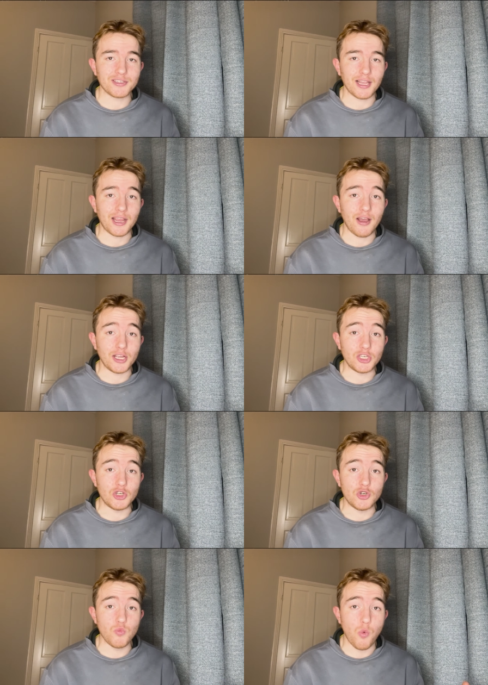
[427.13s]
It's like, I
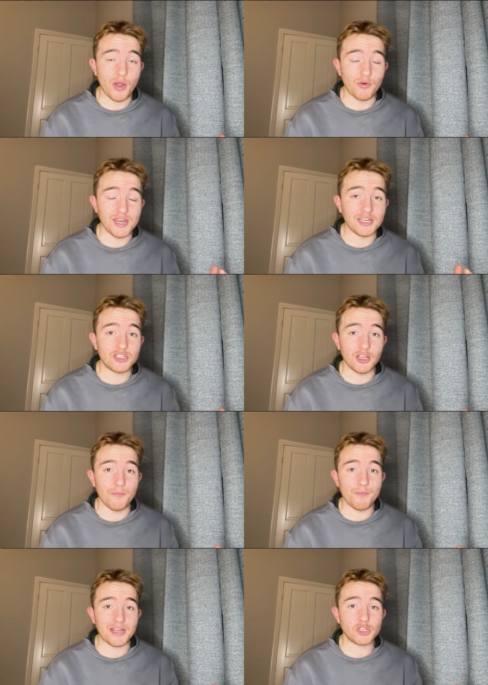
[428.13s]
will need to
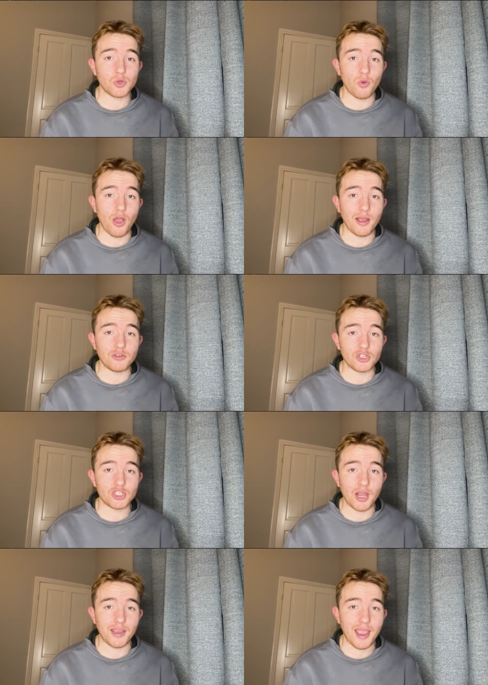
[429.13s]
make sure that I'm just like,